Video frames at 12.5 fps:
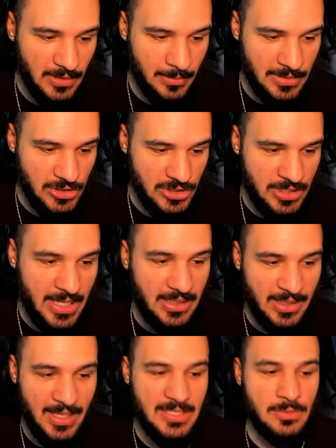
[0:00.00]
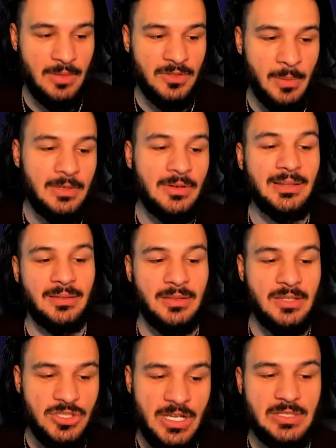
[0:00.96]
Let me just check. Yes, we have Numbing Wrath on
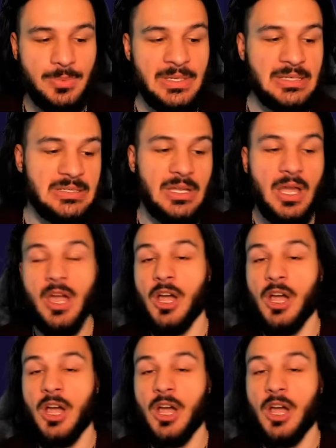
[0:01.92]
the chest piece.